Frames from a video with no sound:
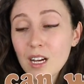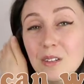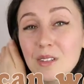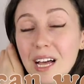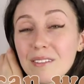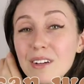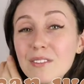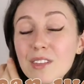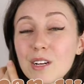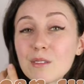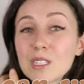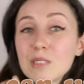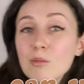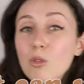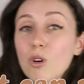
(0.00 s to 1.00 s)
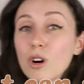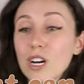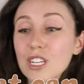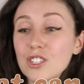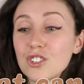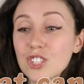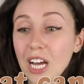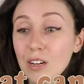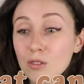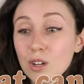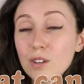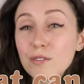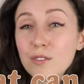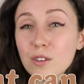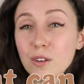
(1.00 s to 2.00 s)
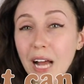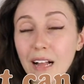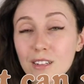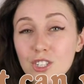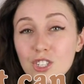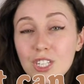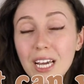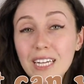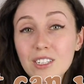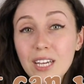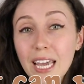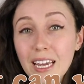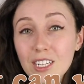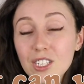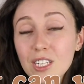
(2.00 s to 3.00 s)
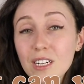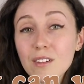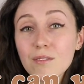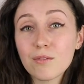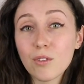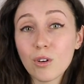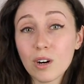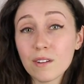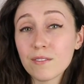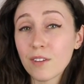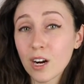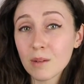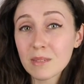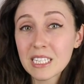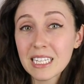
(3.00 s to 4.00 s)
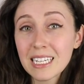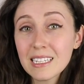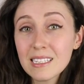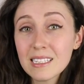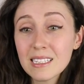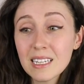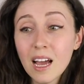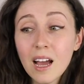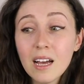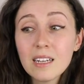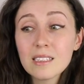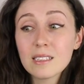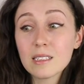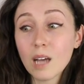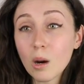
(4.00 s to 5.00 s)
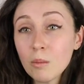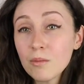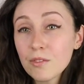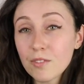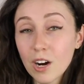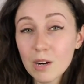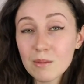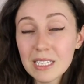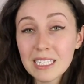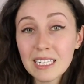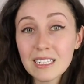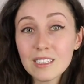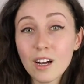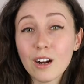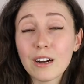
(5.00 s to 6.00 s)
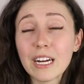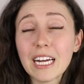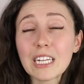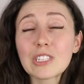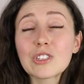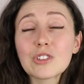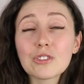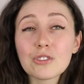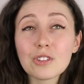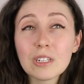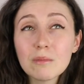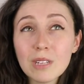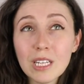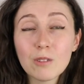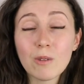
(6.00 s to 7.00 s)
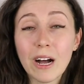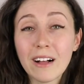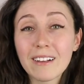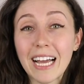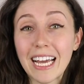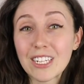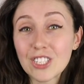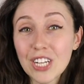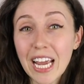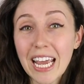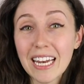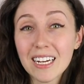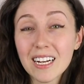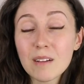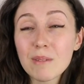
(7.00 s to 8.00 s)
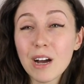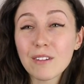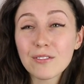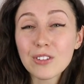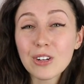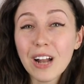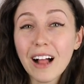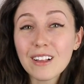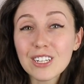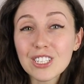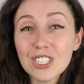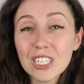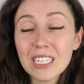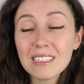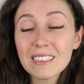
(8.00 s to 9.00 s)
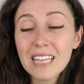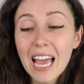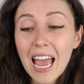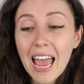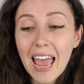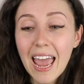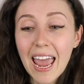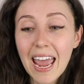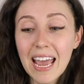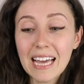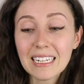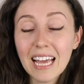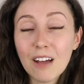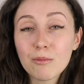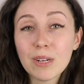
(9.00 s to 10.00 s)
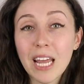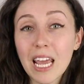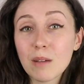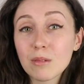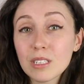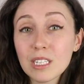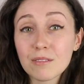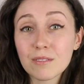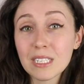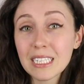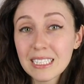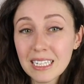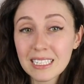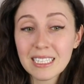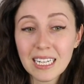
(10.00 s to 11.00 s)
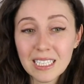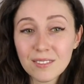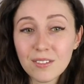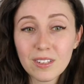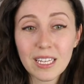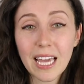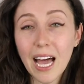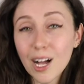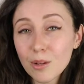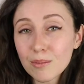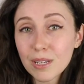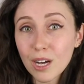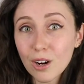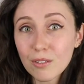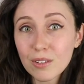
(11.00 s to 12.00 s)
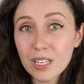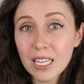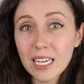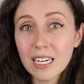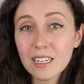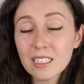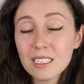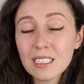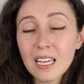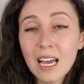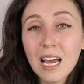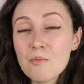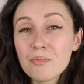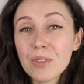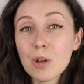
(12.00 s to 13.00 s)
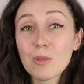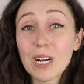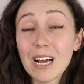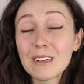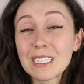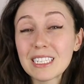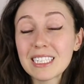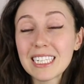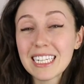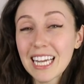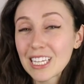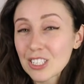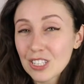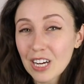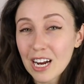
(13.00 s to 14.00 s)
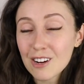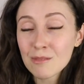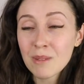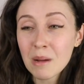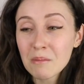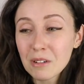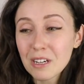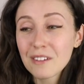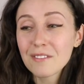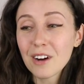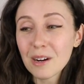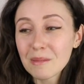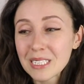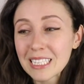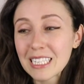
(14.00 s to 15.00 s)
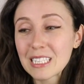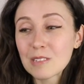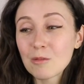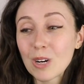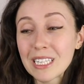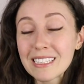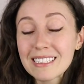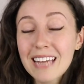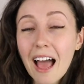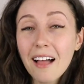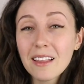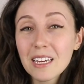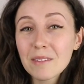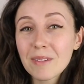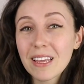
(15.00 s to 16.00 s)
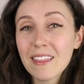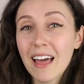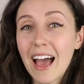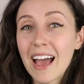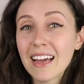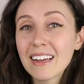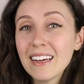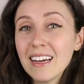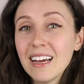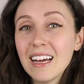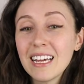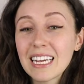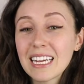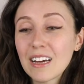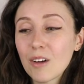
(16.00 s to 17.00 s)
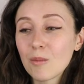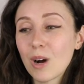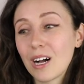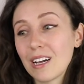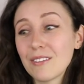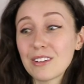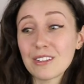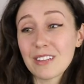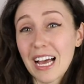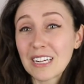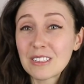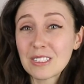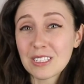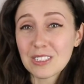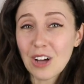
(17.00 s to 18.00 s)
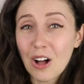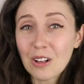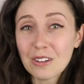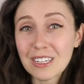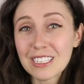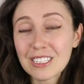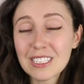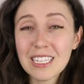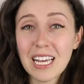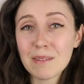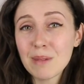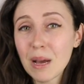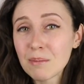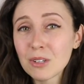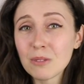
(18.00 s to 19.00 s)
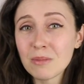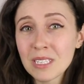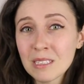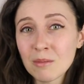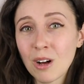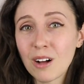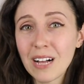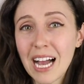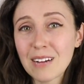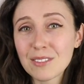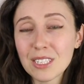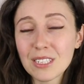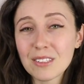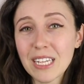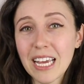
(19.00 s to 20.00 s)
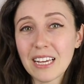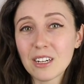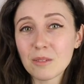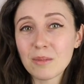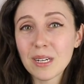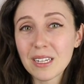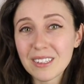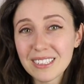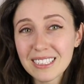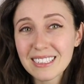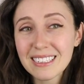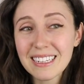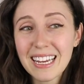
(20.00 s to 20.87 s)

I would love if there was more general food allergy education for pharmacists. Some pharmacists are extremely well educated about food allergies and have been able to really successfully help me over the years. When I was a teenager, I remember a pharmacist once telling me that, well, if you're lactose intolerant, just take Pepto-Bismol after you take your pills.